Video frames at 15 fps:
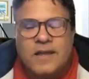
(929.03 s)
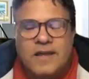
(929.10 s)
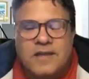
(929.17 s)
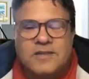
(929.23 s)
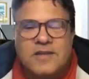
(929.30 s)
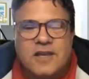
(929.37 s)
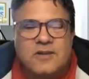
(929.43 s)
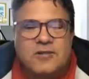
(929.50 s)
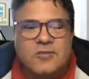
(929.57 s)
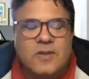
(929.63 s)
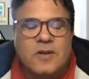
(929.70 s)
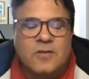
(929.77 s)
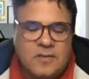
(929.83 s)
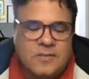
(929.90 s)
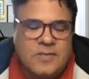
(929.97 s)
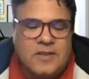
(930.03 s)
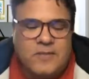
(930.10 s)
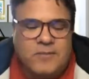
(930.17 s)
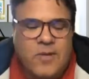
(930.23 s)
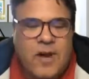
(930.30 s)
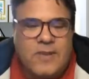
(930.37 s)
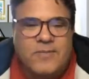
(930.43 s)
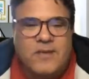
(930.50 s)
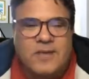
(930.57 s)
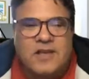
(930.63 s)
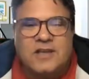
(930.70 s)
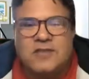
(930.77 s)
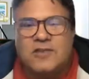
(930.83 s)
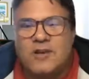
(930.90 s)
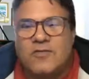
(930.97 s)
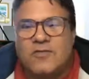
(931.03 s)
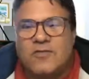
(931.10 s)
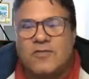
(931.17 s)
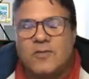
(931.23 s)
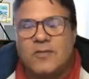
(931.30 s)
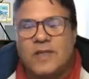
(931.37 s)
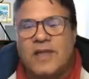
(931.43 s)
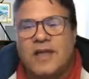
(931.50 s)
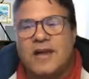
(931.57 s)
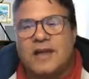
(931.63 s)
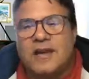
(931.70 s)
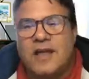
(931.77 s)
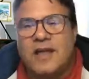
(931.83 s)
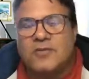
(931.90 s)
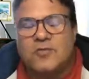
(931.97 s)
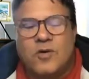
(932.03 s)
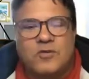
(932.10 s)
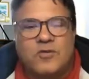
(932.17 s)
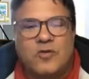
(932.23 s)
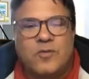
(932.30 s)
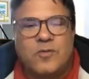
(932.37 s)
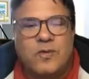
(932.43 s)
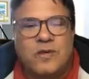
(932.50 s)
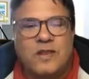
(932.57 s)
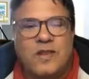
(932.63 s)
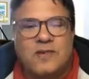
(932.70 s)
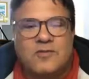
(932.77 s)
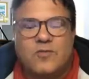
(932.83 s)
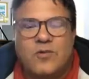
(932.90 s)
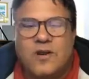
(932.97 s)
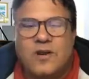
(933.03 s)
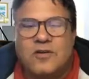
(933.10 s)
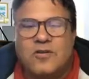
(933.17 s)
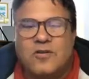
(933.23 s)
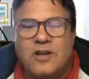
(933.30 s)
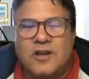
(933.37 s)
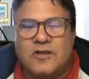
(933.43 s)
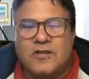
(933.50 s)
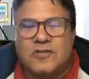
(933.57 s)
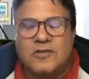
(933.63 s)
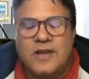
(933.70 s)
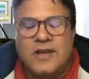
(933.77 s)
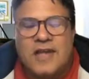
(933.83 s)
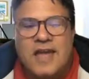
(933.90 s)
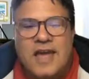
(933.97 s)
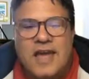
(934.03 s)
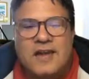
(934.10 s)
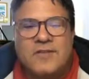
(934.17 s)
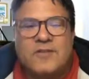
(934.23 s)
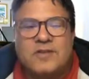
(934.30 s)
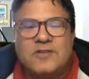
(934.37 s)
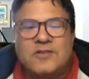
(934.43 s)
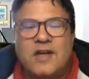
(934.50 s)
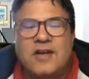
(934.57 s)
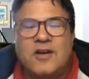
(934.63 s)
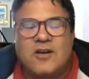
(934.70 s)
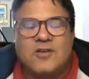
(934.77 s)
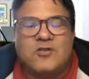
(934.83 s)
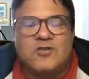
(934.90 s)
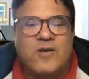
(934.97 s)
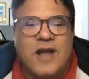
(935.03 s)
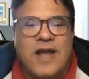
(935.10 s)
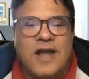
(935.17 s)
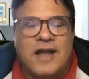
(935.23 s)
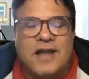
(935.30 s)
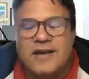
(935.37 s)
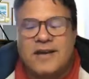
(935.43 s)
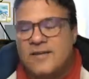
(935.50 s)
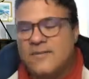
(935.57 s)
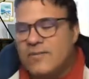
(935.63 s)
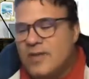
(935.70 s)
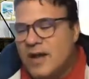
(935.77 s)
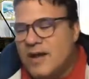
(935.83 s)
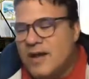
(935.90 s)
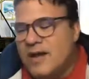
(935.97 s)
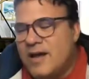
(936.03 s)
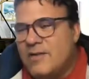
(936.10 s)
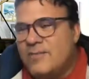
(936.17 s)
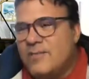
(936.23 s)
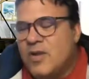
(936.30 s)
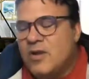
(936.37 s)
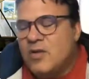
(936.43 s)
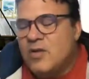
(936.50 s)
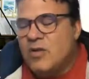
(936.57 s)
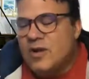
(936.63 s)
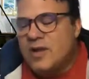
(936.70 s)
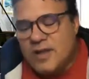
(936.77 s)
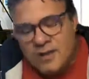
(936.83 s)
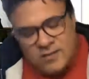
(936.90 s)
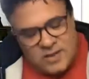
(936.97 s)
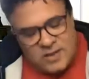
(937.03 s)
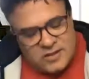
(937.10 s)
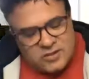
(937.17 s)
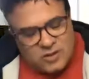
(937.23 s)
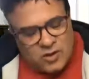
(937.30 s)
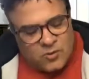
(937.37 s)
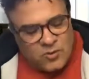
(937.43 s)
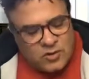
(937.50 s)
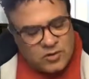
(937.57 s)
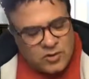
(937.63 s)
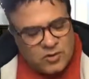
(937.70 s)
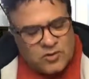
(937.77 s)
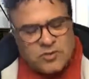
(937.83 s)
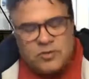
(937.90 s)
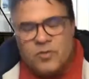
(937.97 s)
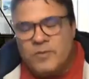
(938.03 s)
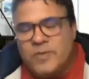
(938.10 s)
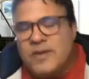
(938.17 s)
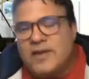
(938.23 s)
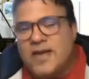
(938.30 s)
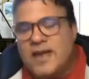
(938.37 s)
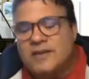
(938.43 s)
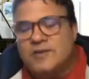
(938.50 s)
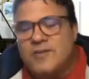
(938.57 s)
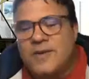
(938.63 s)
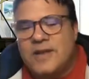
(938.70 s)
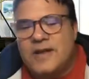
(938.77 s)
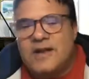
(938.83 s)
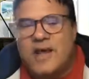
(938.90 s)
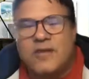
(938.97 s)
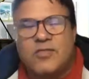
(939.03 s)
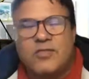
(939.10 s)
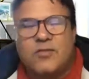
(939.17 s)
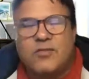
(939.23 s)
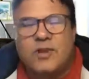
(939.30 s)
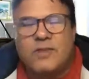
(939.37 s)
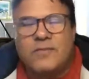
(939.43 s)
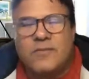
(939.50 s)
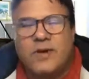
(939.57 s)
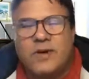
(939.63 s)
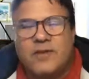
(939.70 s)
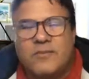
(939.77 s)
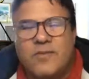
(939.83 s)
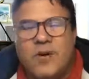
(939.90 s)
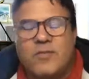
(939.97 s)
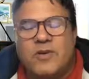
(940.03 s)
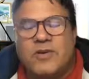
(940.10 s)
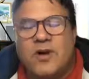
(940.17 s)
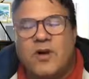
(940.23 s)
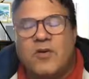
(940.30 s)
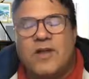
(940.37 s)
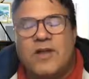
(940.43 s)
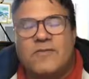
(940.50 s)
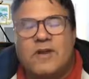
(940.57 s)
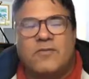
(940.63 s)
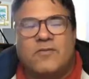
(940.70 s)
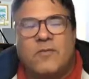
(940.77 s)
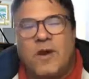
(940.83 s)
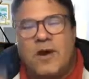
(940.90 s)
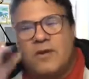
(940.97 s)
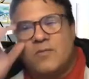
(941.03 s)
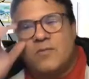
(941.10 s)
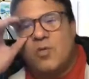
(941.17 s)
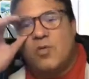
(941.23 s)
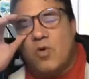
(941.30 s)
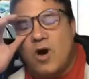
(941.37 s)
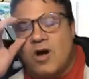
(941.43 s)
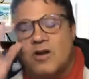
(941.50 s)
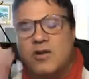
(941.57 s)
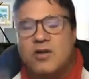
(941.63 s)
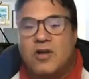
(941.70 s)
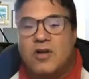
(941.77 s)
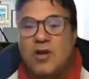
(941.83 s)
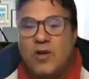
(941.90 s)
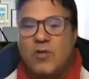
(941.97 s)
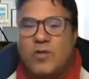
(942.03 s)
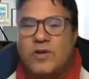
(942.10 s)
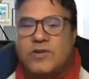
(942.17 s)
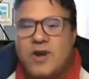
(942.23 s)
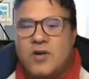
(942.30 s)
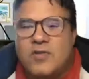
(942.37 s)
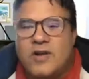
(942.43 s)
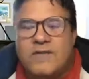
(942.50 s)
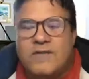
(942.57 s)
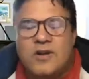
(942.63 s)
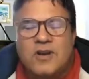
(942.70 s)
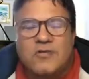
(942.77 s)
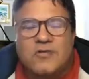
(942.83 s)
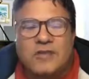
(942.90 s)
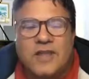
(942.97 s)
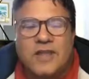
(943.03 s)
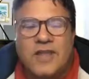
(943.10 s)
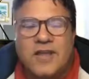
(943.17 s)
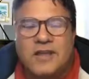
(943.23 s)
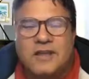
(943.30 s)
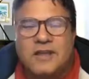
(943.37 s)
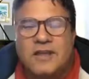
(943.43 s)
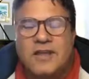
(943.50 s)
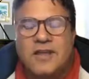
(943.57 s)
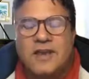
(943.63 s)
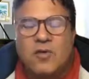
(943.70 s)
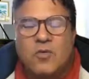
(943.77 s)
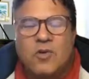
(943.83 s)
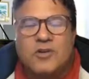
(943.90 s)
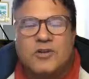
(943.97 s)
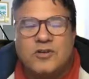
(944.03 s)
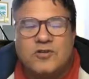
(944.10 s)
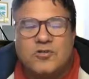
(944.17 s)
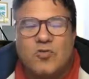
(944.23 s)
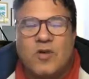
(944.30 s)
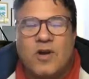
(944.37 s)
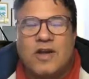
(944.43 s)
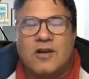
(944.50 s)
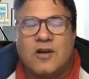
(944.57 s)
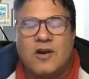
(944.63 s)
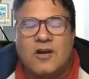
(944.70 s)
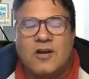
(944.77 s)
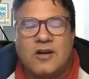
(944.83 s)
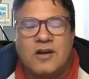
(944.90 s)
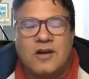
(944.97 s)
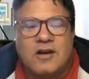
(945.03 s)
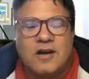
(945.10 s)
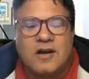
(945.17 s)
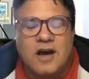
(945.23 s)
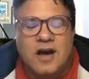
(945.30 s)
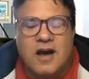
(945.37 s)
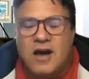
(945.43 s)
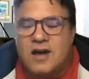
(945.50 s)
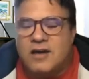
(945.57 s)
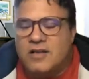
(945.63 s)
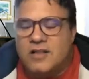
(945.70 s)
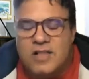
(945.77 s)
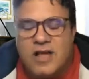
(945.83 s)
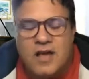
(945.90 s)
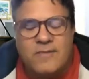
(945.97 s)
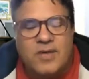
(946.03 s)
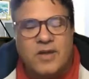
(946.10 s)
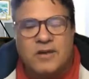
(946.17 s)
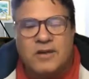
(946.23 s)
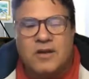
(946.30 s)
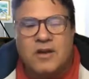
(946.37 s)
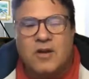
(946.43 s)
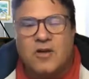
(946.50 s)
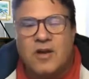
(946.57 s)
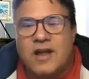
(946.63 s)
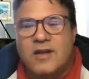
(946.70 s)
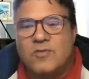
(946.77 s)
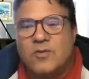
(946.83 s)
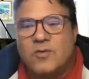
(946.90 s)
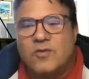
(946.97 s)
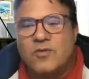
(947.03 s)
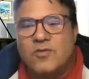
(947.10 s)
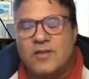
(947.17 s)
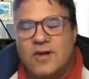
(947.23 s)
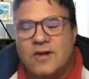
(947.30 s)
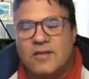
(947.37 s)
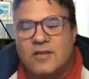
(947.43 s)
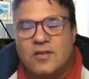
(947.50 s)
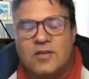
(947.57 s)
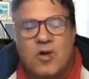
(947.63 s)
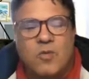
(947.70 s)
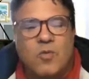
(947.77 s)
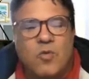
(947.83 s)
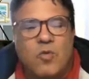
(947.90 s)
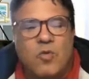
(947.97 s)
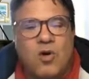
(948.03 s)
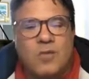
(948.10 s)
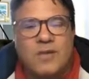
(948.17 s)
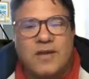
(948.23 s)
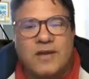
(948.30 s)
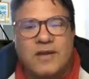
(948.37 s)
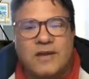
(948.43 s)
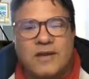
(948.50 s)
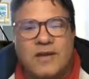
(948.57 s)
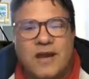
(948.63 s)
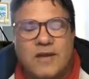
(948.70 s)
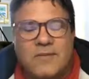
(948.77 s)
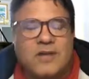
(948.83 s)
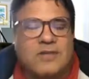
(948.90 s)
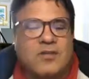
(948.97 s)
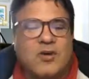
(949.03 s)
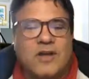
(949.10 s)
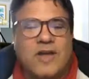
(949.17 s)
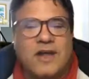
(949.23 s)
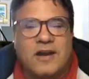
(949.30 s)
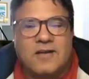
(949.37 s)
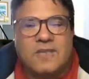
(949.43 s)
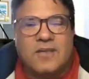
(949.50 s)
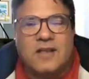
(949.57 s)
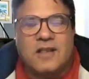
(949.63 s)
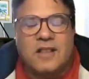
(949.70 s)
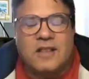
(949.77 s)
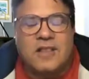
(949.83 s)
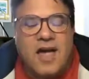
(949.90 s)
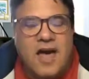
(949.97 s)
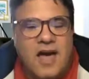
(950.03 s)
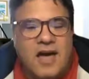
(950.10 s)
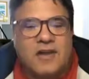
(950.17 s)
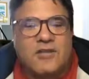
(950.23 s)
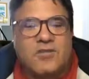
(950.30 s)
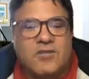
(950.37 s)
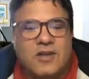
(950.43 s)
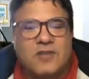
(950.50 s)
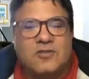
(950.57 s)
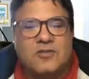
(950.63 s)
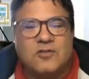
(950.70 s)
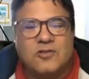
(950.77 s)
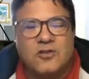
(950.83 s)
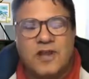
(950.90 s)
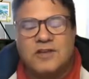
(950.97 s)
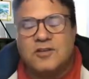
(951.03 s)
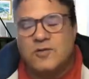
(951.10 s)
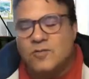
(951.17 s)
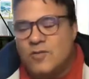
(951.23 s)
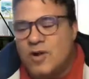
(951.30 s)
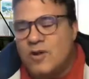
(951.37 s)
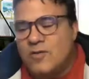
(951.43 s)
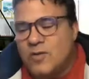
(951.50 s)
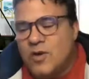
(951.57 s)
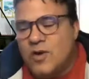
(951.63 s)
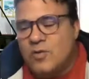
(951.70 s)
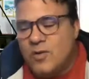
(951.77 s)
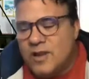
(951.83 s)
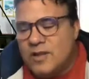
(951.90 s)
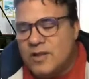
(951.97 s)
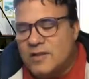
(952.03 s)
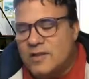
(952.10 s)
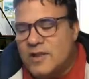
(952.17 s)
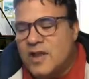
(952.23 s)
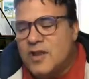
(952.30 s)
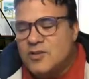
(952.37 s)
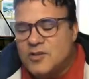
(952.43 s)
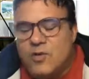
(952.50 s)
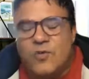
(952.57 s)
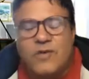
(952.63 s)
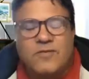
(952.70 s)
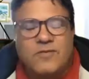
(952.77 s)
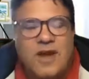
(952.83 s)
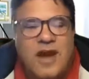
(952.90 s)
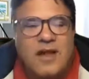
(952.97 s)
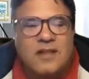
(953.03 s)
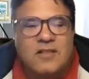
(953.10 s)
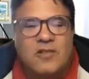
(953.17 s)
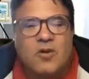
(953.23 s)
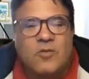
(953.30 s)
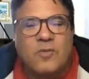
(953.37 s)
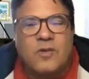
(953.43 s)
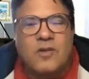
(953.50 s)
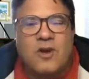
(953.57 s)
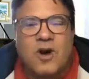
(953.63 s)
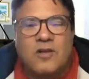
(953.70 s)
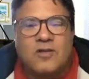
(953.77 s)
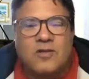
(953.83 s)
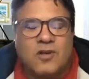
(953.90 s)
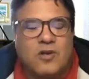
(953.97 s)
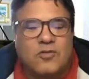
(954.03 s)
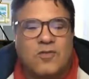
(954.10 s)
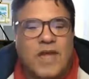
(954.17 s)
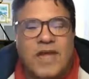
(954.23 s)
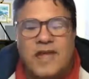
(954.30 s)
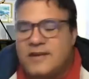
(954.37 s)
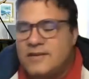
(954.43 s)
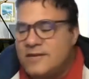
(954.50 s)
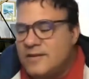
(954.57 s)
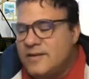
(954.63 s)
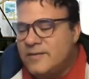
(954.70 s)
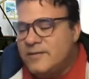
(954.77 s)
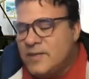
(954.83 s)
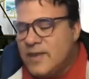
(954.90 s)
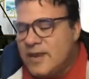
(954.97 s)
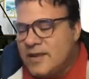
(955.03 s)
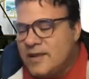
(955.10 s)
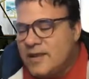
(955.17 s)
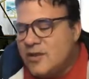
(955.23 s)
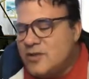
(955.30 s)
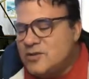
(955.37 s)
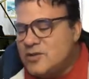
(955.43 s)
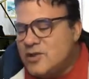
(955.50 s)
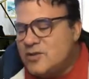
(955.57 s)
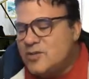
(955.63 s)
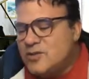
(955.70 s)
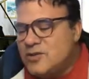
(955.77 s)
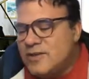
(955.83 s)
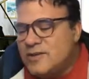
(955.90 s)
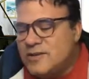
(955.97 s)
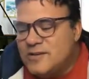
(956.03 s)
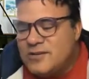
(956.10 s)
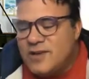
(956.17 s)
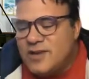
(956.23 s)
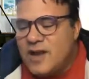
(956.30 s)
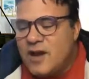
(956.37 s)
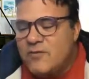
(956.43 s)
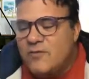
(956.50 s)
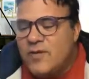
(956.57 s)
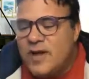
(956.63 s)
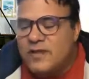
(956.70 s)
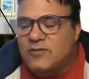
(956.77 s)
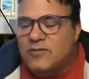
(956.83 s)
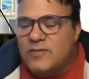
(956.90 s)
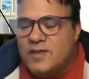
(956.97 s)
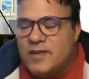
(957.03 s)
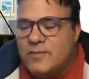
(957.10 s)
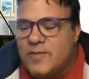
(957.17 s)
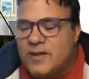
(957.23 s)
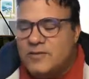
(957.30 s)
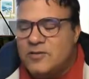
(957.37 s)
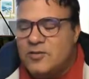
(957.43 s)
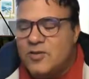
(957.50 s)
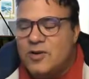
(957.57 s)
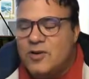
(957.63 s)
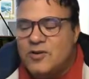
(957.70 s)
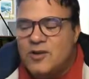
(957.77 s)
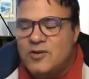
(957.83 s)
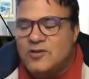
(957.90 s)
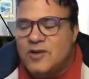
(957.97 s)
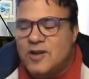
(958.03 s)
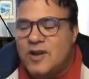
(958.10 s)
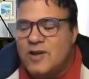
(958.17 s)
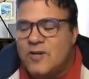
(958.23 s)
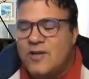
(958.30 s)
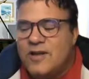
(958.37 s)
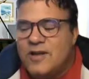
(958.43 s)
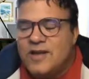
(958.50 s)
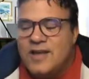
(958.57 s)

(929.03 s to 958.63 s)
it's estimated. I mean, the population of the planet has quadrupled in the last 100 years, and if it stayed on track. Um, it, it's going to reduce will be estimated now 13 billion but we don't have enough potable water we don't have enough land we're destroying our uh, climate right with uh, the global warming i mean look at it i mean a lot of things are changing very very quickly so we've got to look beyond the earth and you know it's interesting to see how fast think about 200 years ago